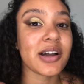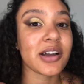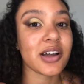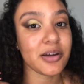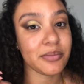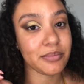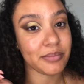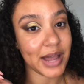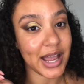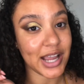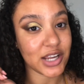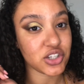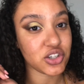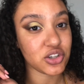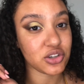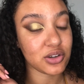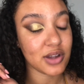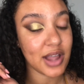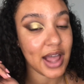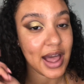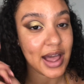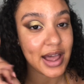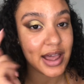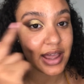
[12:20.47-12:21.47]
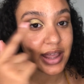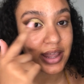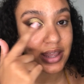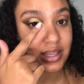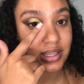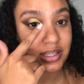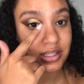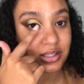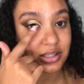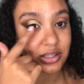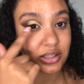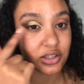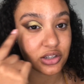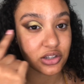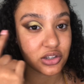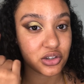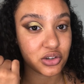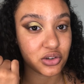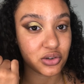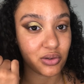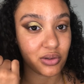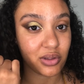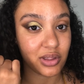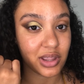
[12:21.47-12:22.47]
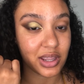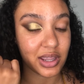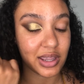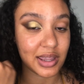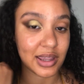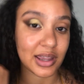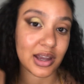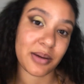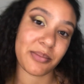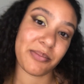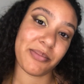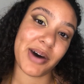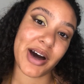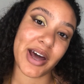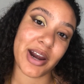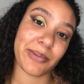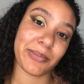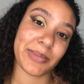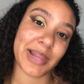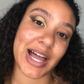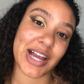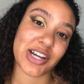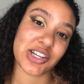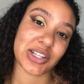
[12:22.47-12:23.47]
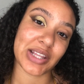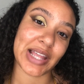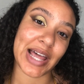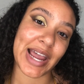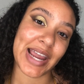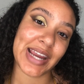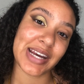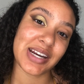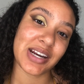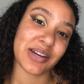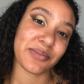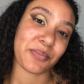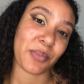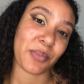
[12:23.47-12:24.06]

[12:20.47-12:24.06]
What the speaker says: come back to you guys to do the bottom lash line.